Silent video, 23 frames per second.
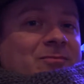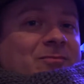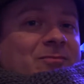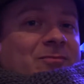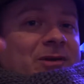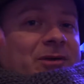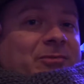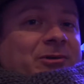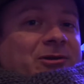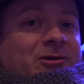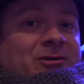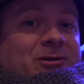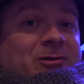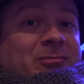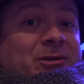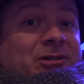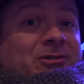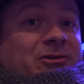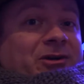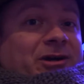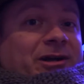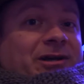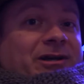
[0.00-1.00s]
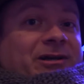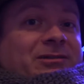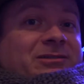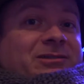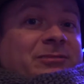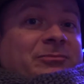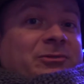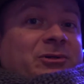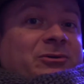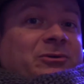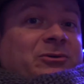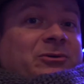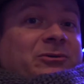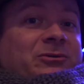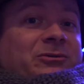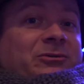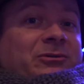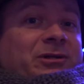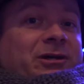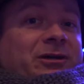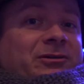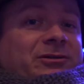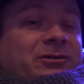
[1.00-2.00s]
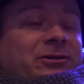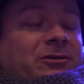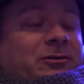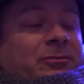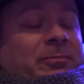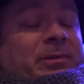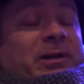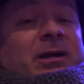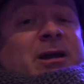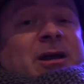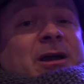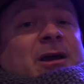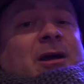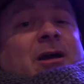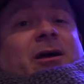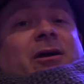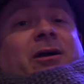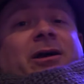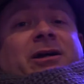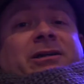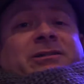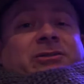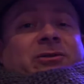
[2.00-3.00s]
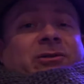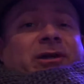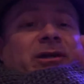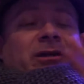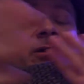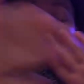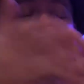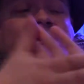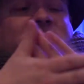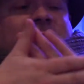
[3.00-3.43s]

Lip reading: maybe you could be trying out some of the cool new gear too. But all right, so getting on